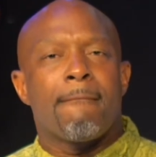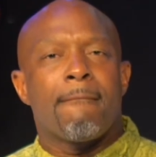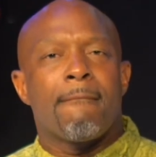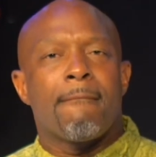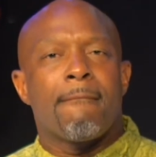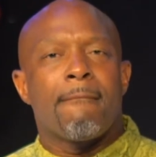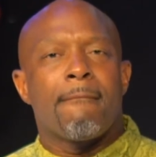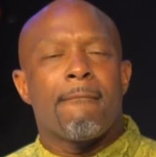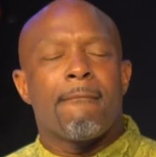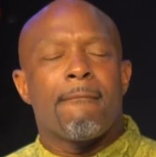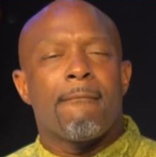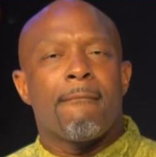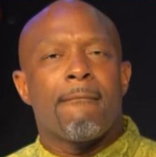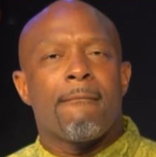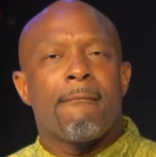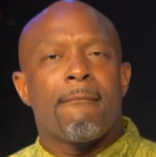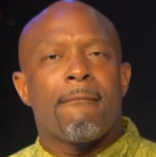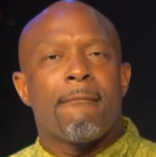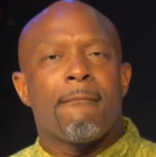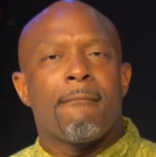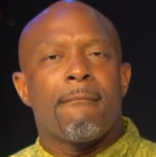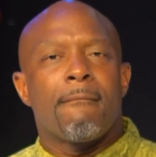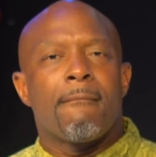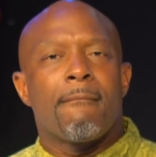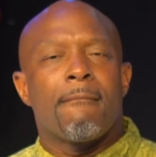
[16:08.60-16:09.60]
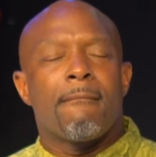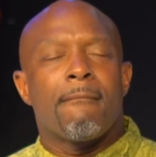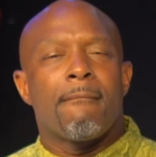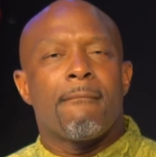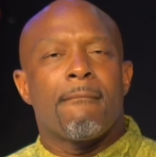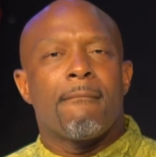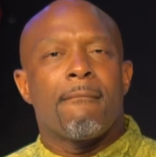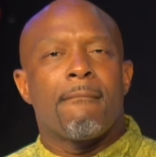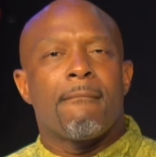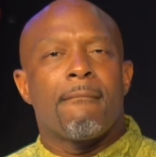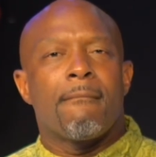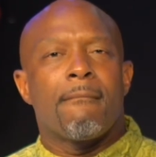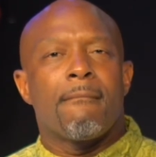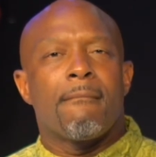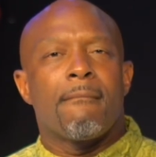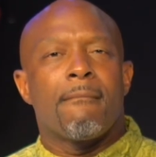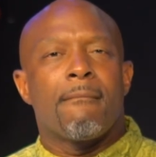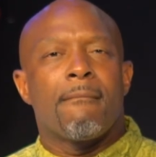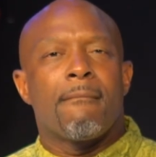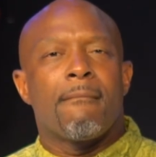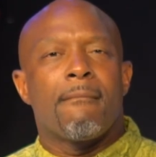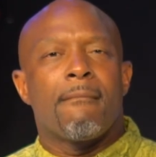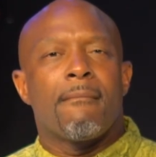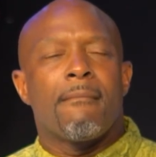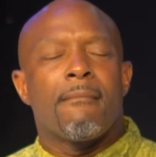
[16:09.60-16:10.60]

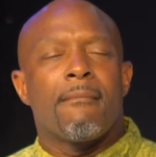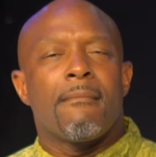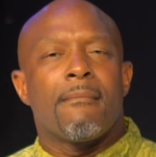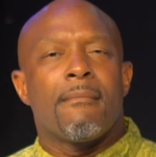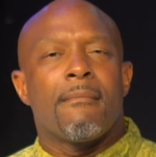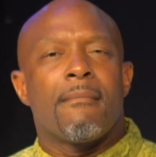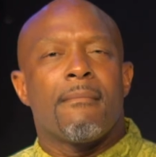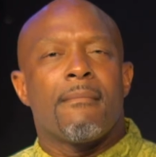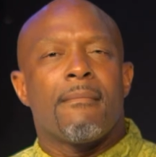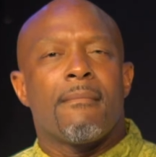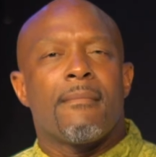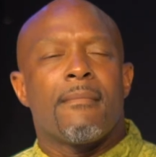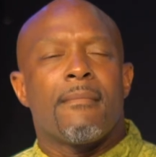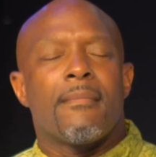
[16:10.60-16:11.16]
[no speech]